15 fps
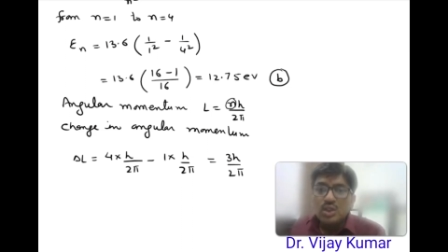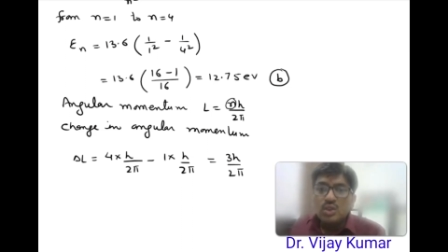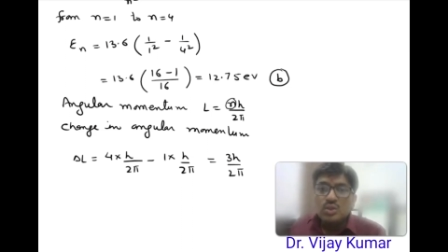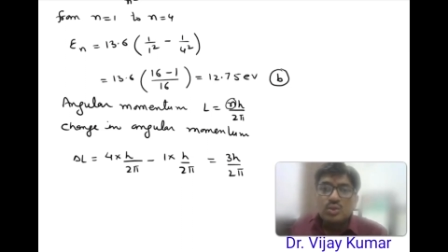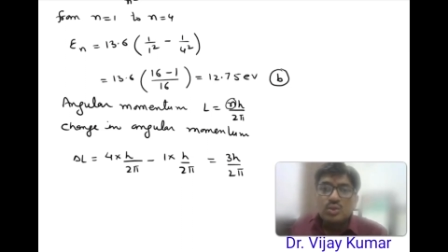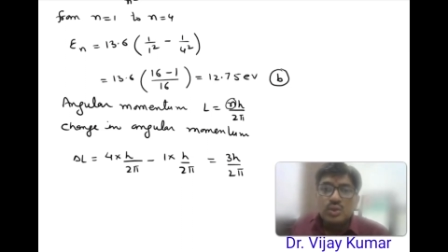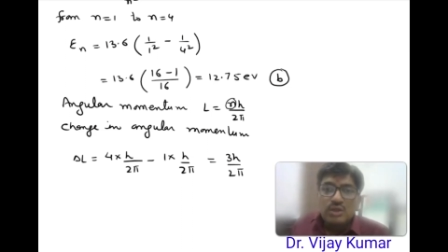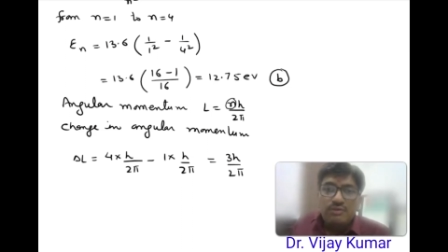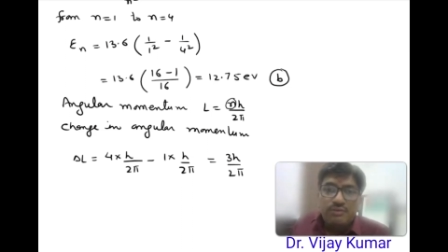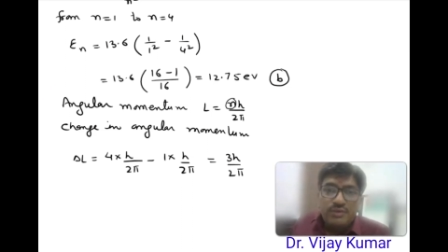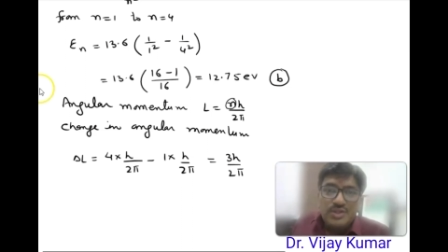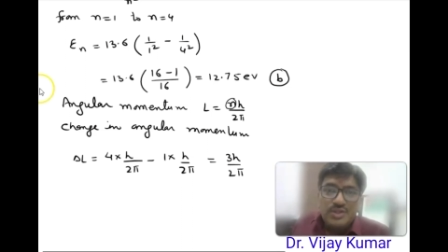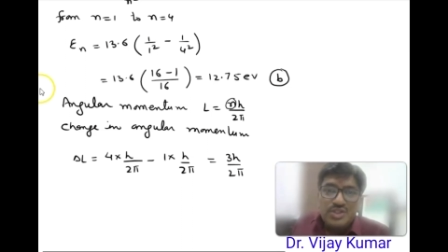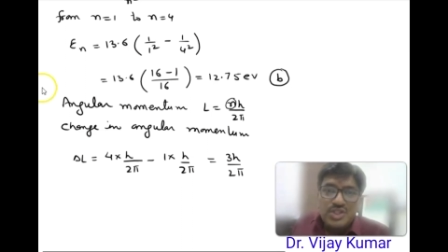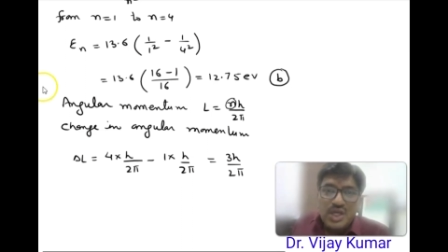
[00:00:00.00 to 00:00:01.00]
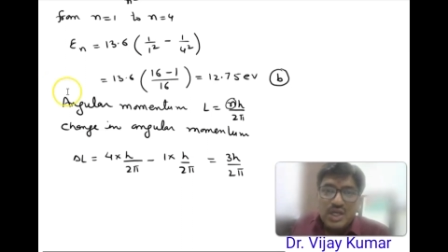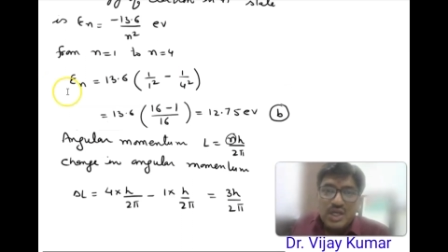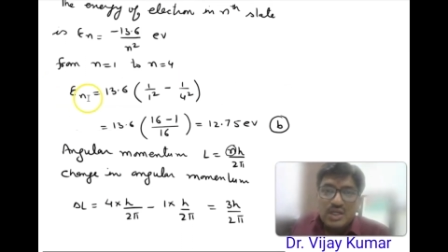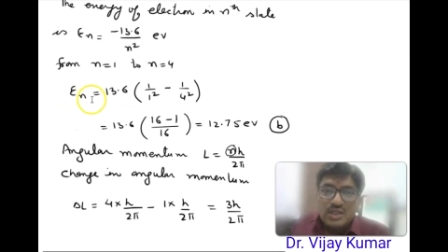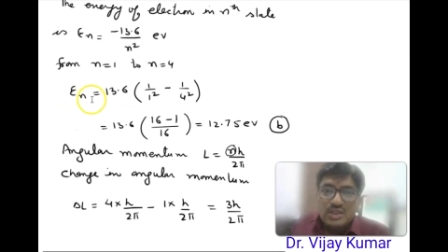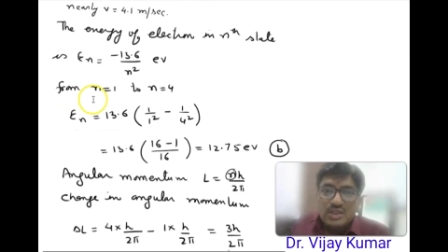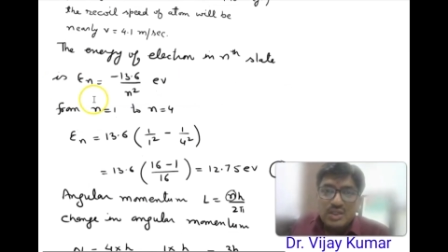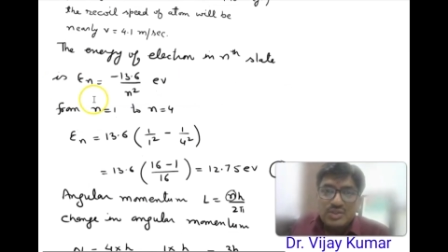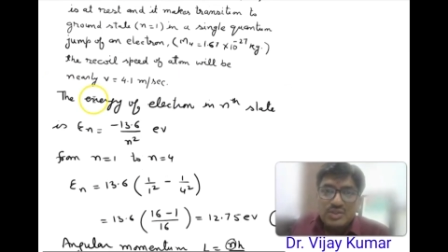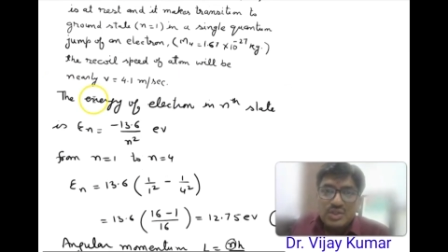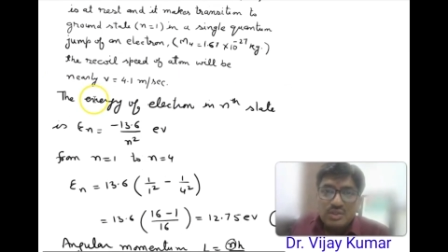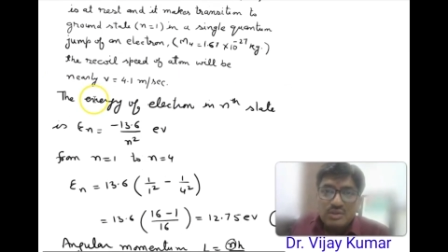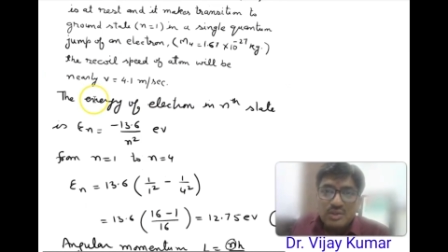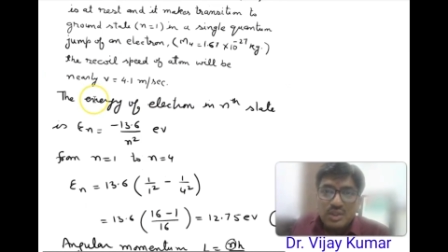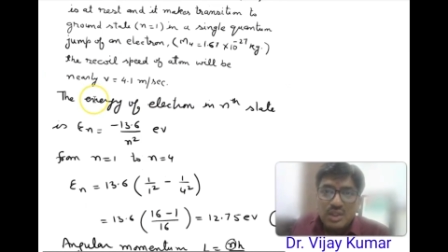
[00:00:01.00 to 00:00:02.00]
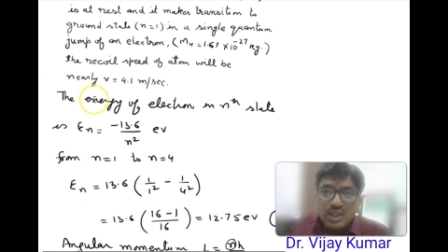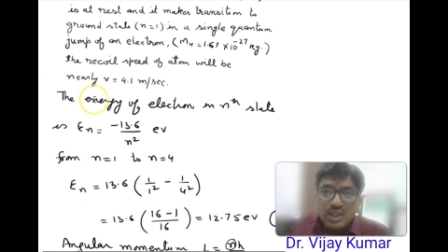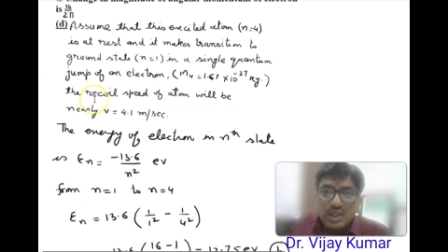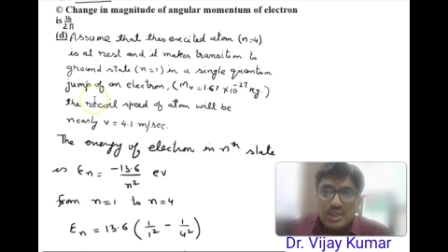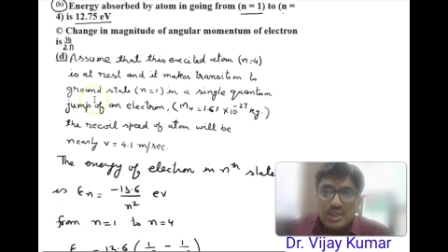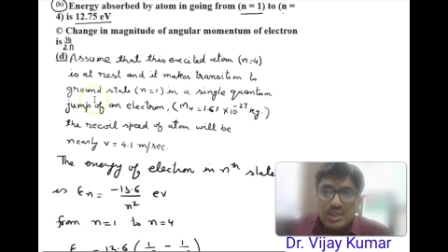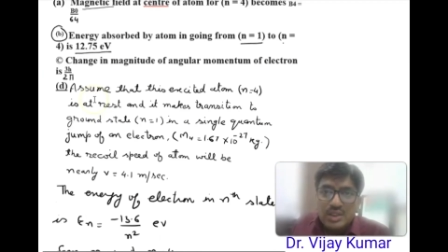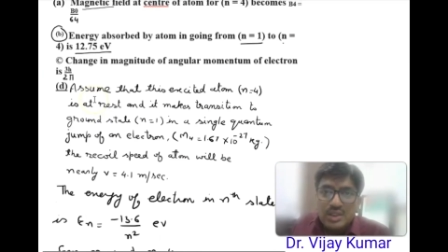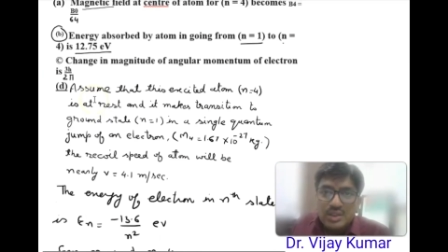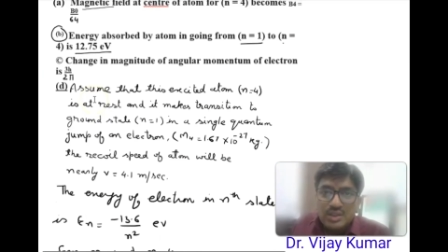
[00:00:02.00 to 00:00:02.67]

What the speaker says: So if we check the answer, and